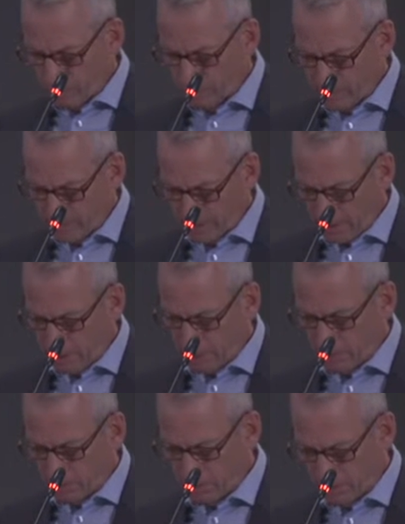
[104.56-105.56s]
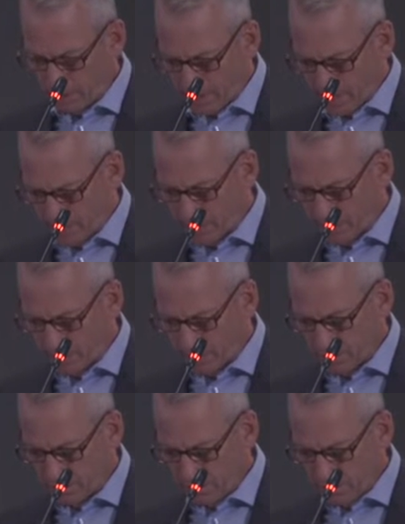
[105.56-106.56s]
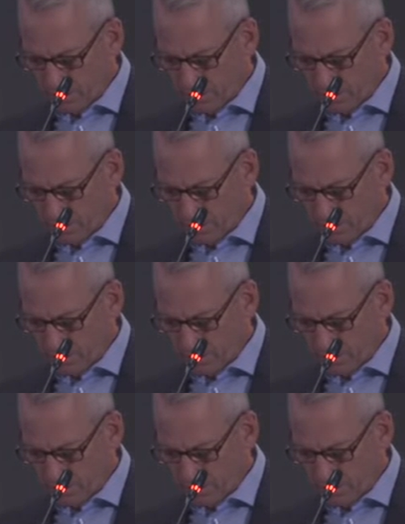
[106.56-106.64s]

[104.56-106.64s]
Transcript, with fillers: from the ego to the object.